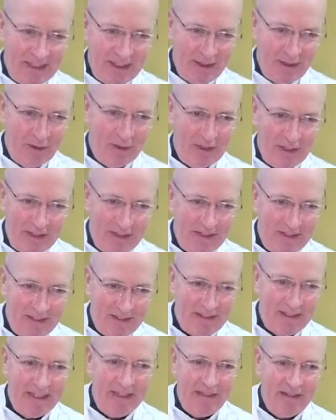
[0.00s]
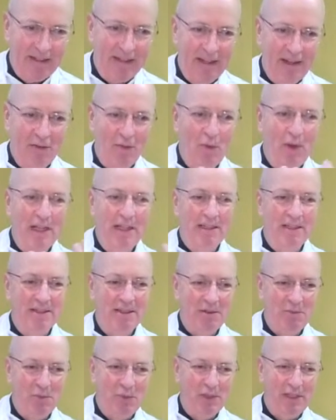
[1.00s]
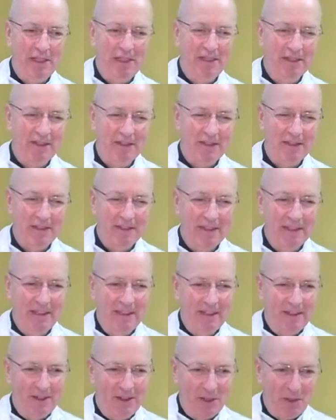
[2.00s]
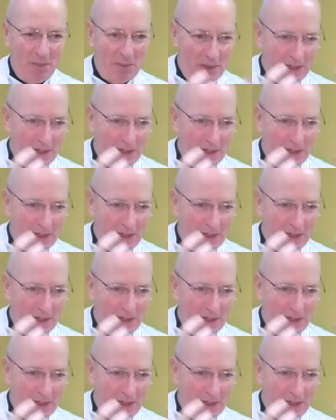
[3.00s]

the sin kind of wells up within us, or the